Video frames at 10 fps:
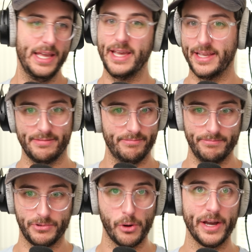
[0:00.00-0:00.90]
it
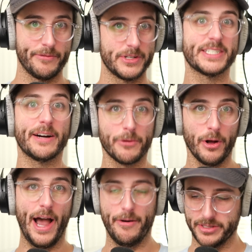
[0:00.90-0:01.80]
going for several
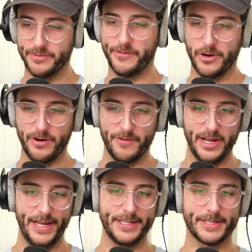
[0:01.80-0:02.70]
hours before it
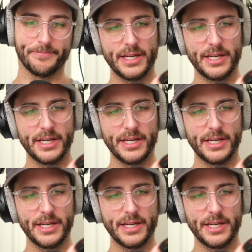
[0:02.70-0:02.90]
overheats,